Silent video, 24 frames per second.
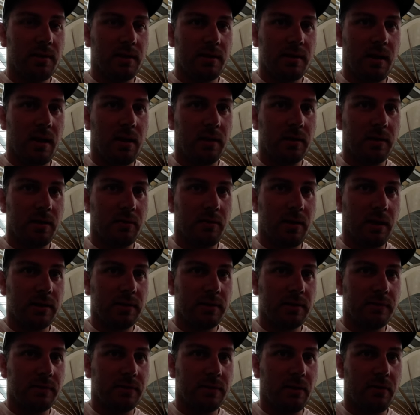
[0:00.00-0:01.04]
it's not like the rest
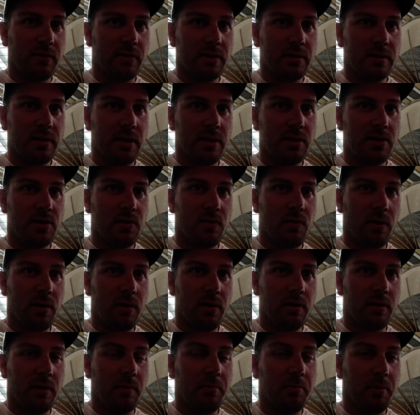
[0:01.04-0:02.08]
of Southeast Asia where
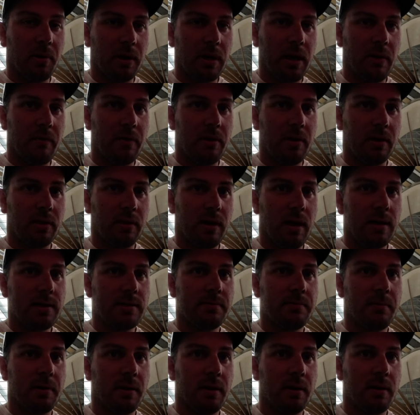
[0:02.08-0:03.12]
you can book everything last
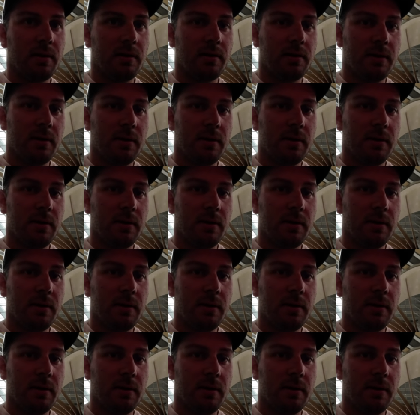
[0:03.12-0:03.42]
minute.